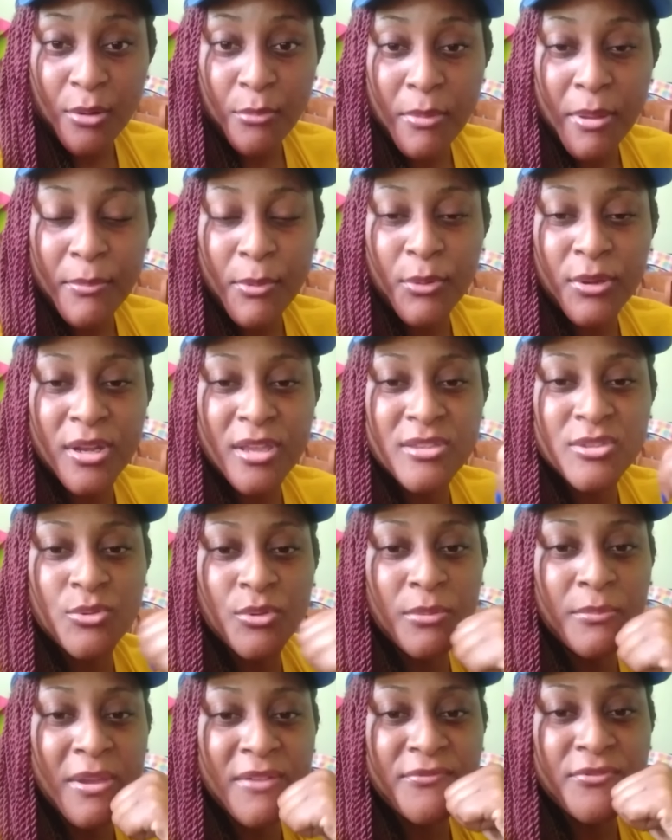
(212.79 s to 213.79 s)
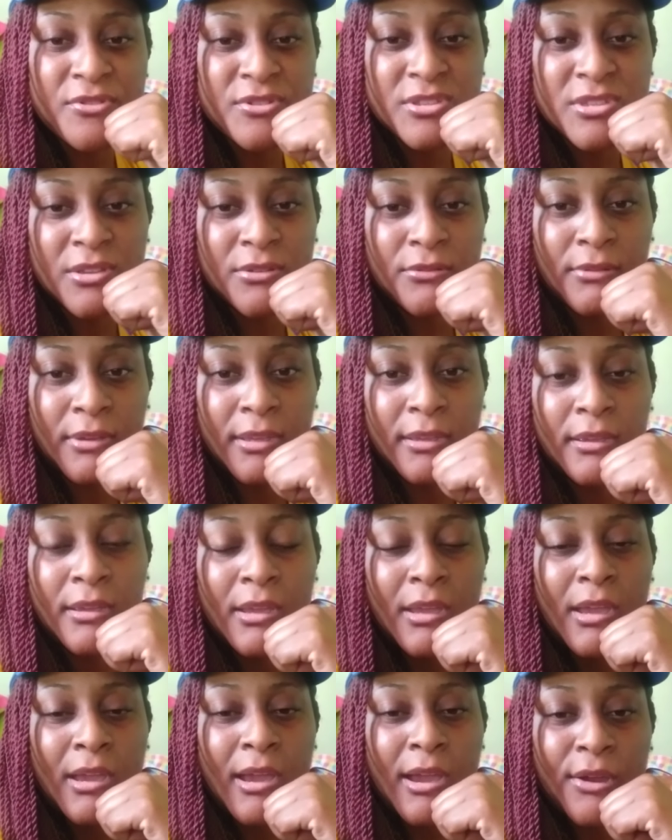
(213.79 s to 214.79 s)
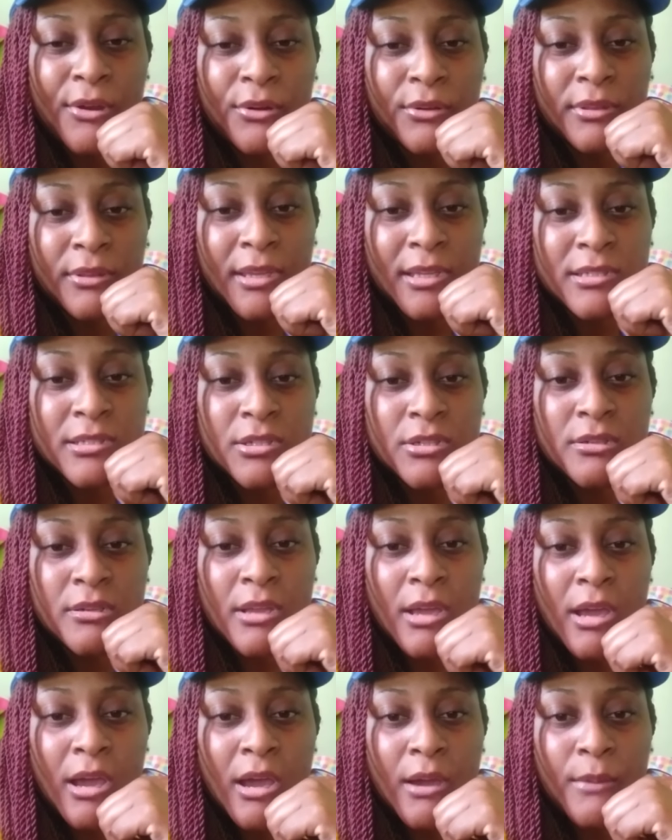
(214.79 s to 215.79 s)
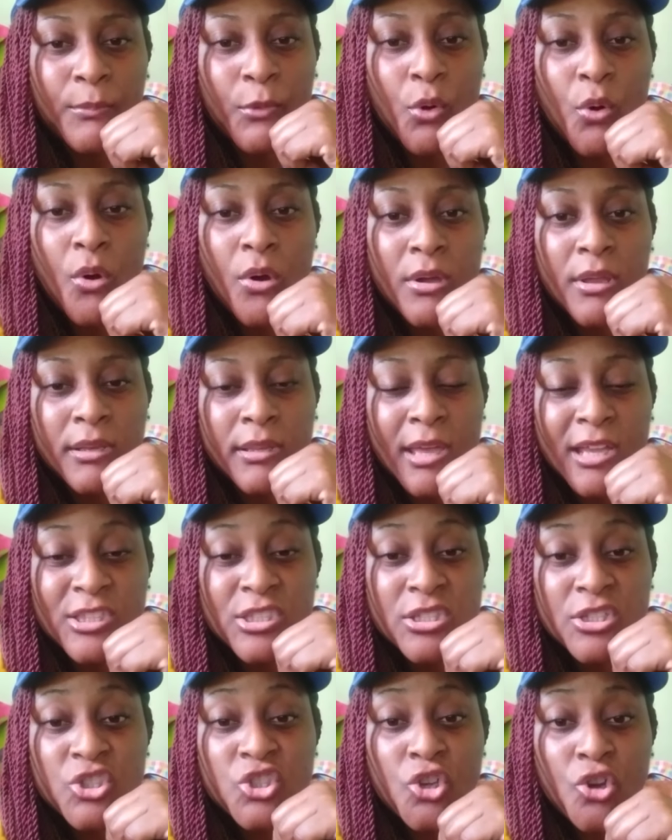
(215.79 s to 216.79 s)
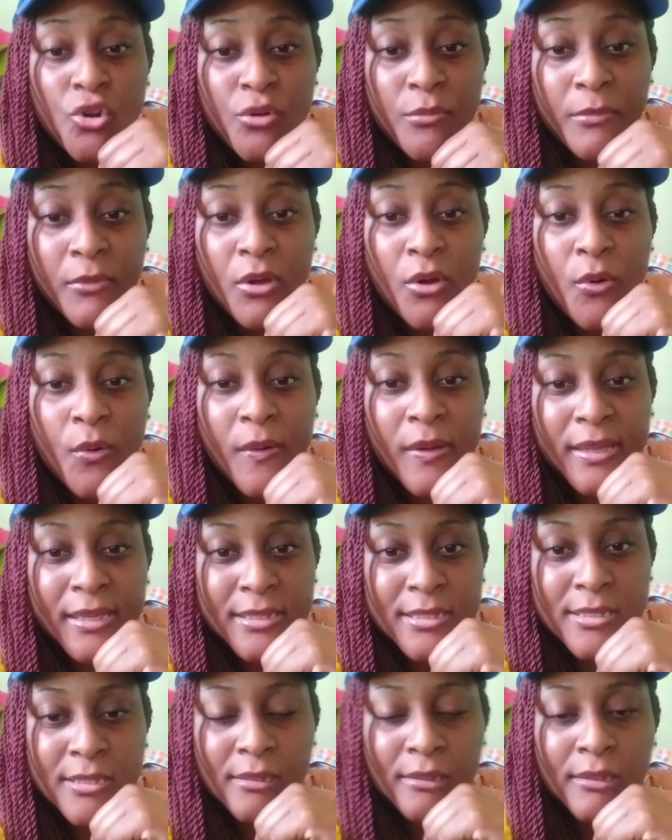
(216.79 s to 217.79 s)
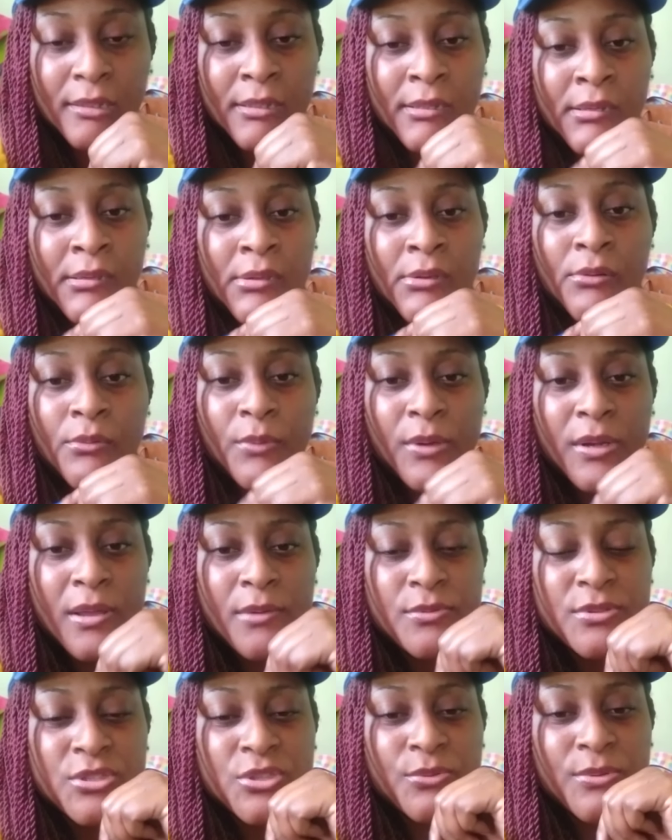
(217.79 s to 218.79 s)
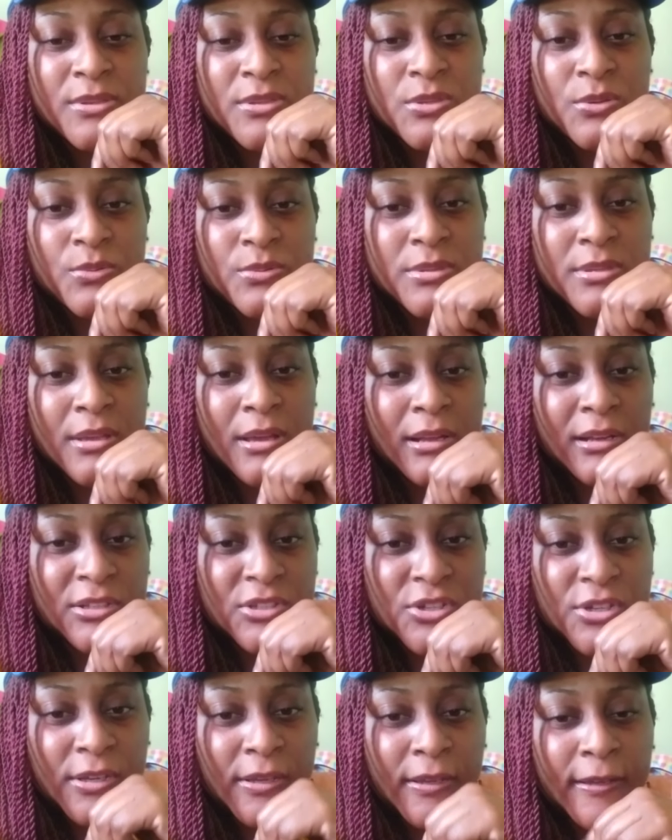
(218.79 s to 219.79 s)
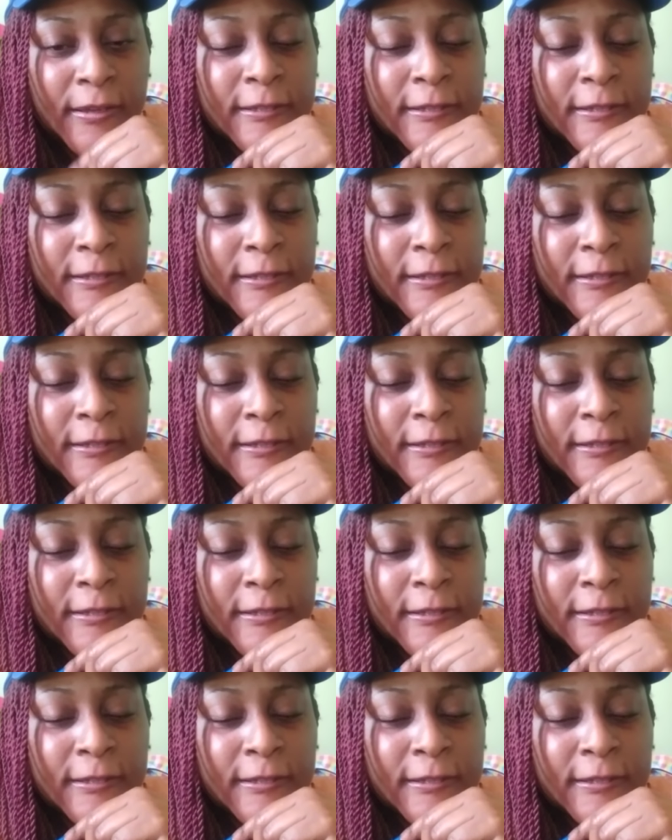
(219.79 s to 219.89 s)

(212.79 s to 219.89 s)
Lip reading: I remember when I was doing my first degree, I heard that that term coined when I was doing sociology.